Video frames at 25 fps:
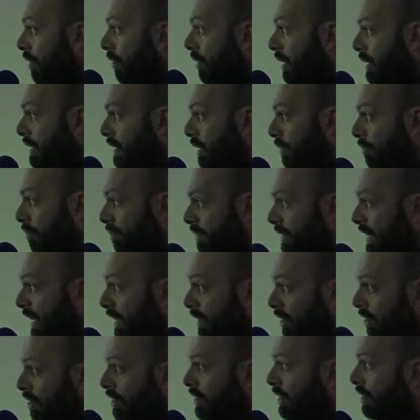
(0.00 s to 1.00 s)
There's a
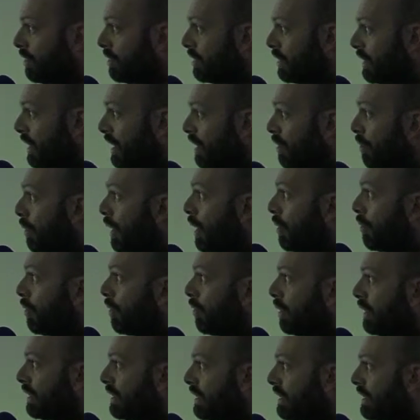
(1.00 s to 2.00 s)
technology you'll see in a moment
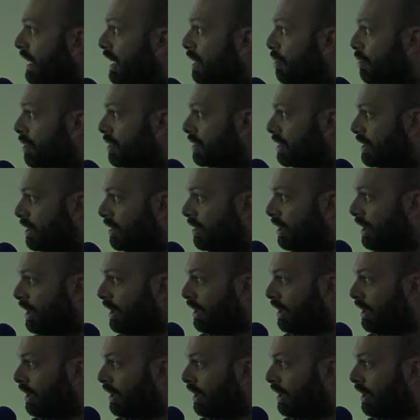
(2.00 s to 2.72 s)
which is able to